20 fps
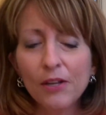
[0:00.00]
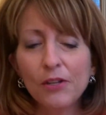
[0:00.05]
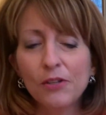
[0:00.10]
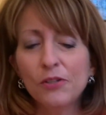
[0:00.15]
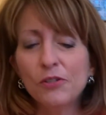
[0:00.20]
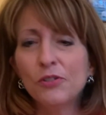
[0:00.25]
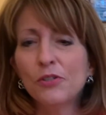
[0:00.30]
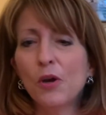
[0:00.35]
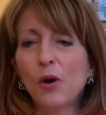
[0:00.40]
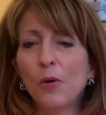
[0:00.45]

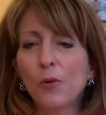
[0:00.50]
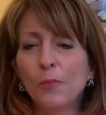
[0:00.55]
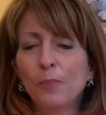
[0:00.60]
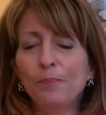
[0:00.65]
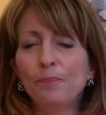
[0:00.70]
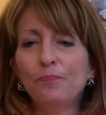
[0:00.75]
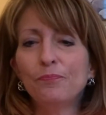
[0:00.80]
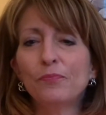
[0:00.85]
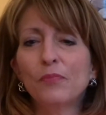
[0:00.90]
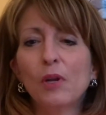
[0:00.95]
So
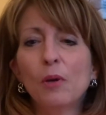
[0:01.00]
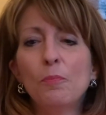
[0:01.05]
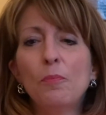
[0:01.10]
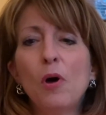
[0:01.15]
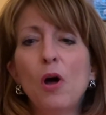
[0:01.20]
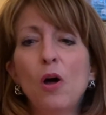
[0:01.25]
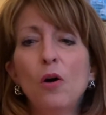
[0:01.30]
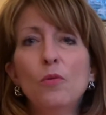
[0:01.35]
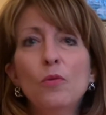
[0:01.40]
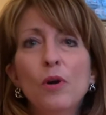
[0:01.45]

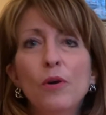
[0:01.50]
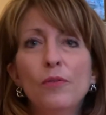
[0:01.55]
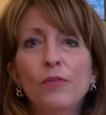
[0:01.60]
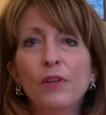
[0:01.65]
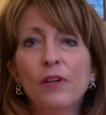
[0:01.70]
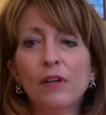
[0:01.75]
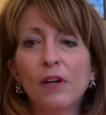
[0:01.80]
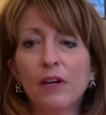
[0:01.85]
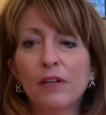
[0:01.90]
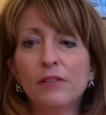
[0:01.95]
Paul wrote
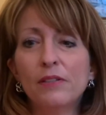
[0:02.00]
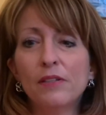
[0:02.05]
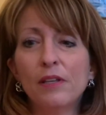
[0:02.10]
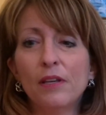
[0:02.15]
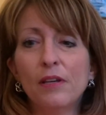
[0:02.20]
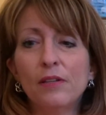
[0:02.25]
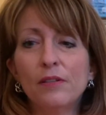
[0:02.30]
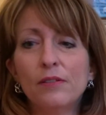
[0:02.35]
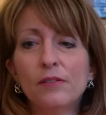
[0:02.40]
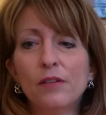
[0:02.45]
that God sent
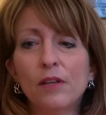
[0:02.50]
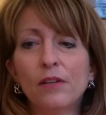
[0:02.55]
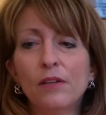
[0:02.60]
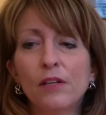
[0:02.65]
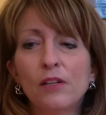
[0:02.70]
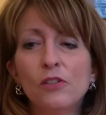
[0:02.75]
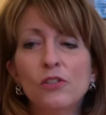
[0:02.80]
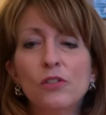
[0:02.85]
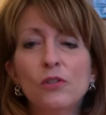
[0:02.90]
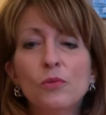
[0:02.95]
his son
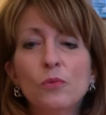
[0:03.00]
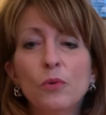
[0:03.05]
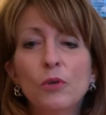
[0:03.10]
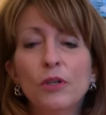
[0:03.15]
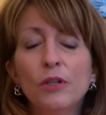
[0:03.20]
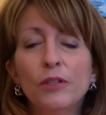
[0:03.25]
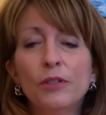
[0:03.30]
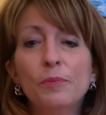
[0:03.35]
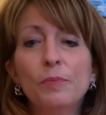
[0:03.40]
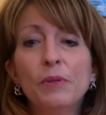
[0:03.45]
into the
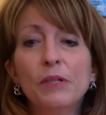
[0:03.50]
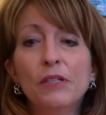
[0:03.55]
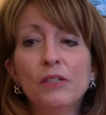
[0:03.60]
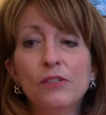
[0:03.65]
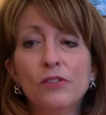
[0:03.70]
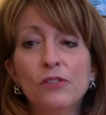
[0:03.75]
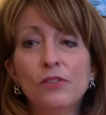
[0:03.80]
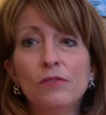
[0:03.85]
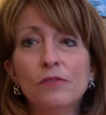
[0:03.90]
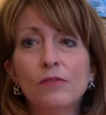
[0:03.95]
world
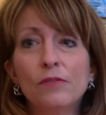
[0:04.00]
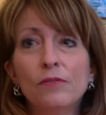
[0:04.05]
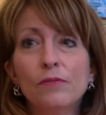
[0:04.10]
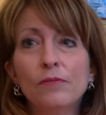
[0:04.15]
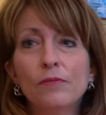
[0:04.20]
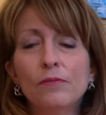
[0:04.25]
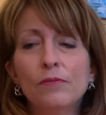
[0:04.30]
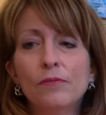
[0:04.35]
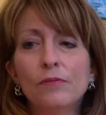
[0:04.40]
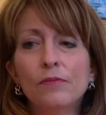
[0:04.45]
because
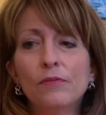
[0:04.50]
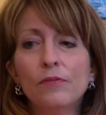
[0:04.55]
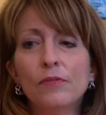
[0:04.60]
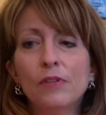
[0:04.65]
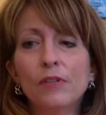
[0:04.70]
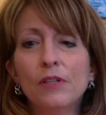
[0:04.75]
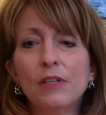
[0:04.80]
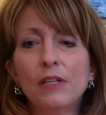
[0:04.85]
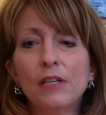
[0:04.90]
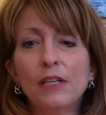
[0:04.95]

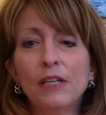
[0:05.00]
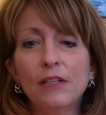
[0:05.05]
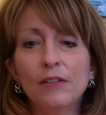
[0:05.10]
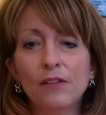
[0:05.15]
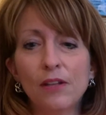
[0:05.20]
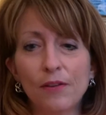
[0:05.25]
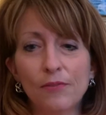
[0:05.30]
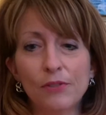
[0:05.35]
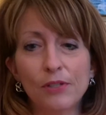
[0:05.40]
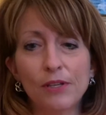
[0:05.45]
he
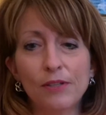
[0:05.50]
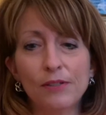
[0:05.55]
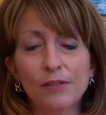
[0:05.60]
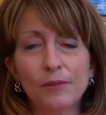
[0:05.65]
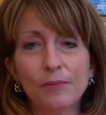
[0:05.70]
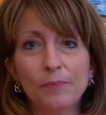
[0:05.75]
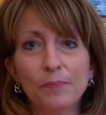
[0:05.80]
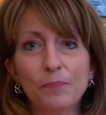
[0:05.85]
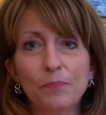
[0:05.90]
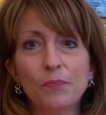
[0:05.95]
loves us.
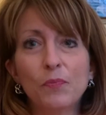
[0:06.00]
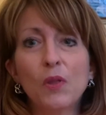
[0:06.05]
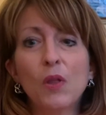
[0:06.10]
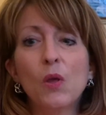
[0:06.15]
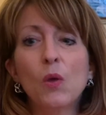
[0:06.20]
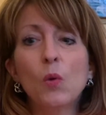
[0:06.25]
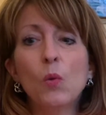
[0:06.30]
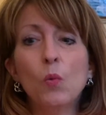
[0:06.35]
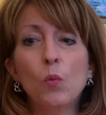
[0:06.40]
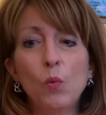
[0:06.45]

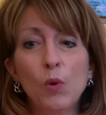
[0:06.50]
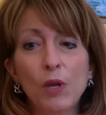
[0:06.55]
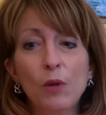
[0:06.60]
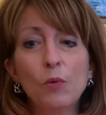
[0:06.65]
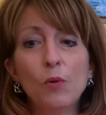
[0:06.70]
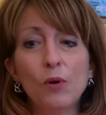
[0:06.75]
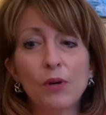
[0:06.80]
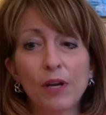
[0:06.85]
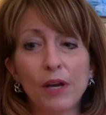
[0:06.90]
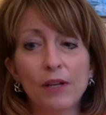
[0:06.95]
We
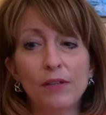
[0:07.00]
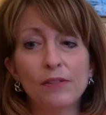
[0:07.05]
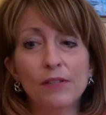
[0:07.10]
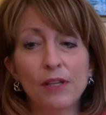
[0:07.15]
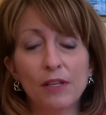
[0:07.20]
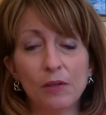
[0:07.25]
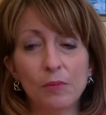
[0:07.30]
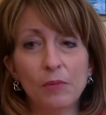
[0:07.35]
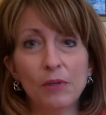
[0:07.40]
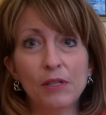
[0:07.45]
were God's
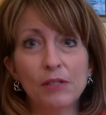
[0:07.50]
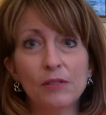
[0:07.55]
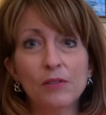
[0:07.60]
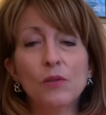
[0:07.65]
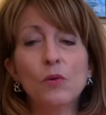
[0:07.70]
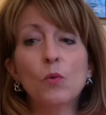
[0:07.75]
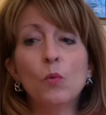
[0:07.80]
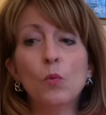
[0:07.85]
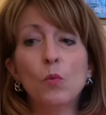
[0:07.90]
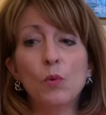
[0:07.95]
enemies.
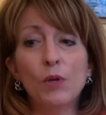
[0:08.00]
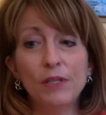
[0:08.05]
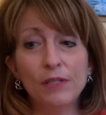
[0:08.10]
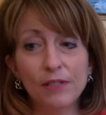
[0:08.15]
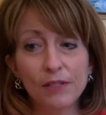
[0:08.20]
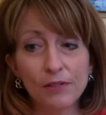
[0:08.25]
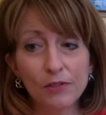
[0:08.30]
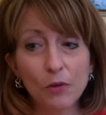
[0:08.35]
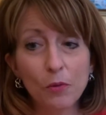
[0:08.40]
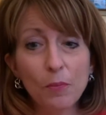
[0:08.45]
We
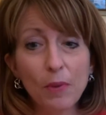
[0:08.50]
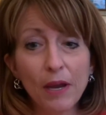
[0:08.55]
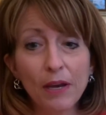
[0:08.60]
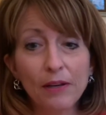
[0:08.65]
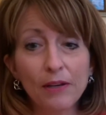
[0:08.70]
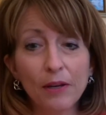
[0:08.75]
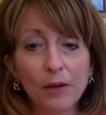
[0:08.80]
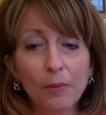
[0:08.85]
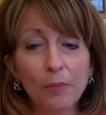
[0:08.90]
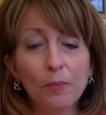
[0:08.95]
disobeyed
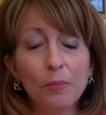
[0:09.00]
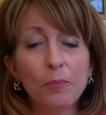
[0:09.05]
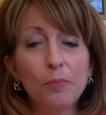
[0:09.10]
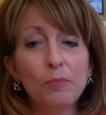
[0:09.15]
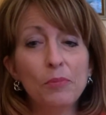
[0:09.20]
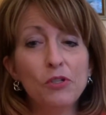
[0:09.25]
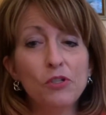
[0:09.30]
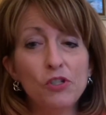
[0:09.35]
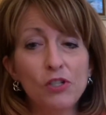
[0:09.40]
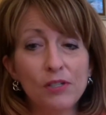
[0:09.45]
him,
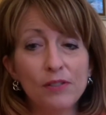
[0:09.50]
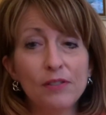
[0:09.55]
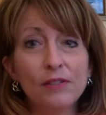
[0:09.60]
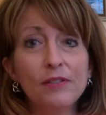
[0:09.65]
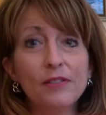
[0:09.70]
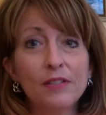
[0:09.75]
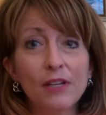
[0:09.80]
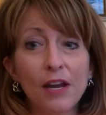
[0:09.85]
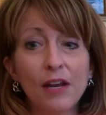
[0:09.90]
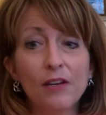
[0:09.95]
but Jesus
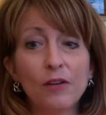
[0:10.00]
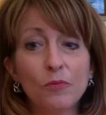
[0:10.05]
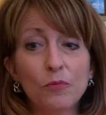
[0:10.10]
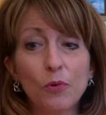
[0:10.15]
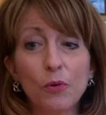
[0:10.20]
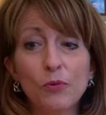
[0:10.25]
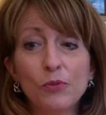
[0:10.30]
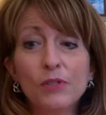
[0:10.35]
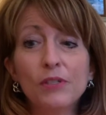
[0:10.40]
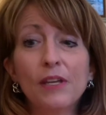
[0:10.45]
died and
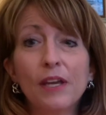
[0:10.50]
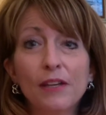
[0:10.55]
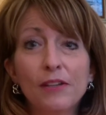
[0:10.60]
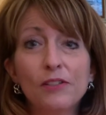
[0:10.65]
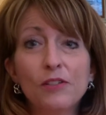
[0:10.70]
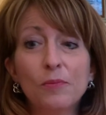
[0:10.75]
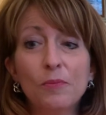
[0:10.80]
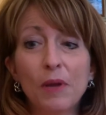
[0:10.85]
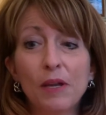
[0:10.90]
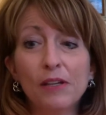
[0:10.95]
rose again
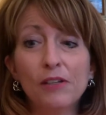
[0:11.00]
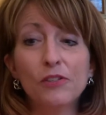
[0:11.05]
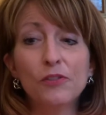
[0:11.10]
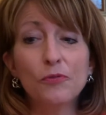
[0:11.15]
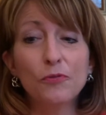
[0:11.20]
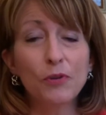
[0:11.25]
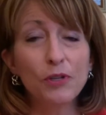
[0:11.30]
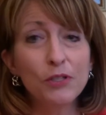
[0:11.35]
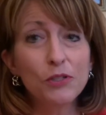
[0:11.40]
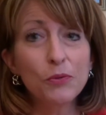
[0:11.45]
to make us
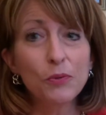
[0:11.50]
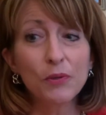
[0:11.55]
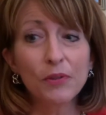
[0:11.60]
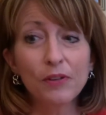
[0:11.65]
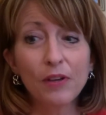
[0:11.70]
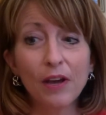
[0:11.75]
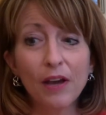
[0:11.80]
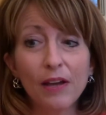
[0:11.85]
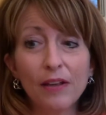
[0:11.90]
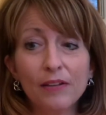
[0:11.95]
friends with
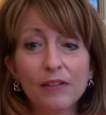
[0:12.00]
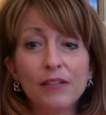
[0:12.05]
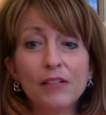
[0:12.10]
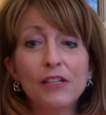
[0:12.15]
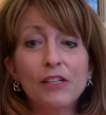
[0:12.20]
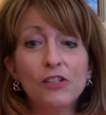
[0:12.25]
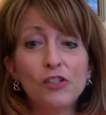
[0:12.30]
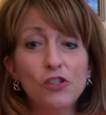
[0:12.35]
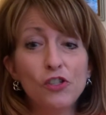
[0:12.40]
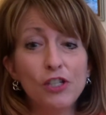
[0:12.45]
God.
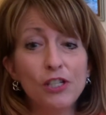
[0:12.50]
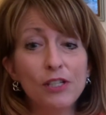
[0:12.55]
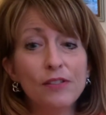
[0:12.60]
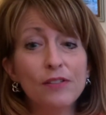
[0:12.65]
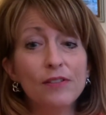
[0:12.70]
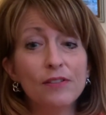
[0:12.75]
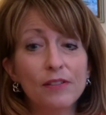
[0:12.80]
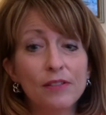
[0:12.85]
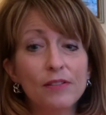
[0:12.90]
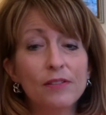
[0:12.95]

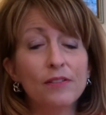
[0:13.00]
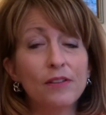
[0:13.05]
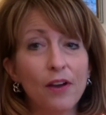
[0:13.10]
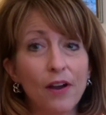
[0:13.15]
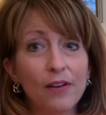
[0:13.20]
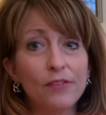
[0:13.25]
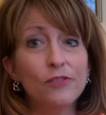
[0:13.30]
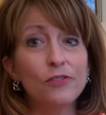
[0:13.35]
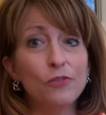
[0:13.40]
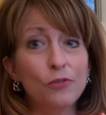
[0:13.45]
Jesus is
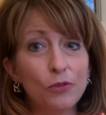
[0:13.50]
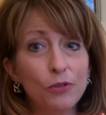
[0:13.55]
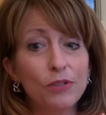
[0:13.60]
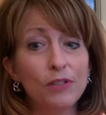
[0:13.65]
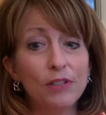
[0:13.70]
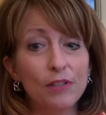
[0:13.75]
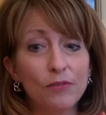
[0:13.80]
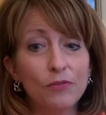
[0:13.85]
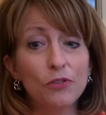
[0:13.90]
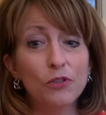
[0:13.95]
God's good
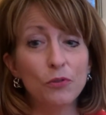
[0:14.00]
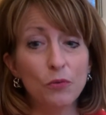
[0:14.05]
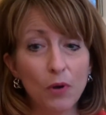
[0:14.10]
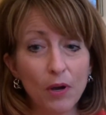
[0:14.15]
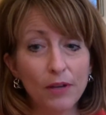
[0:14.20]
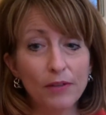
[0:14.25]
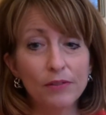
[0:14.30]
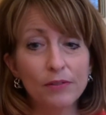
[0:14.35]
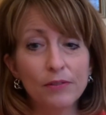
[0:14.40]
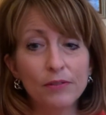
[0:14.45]
gift to
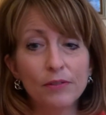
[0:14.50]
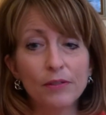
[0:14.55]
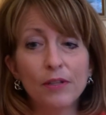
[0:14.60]
us.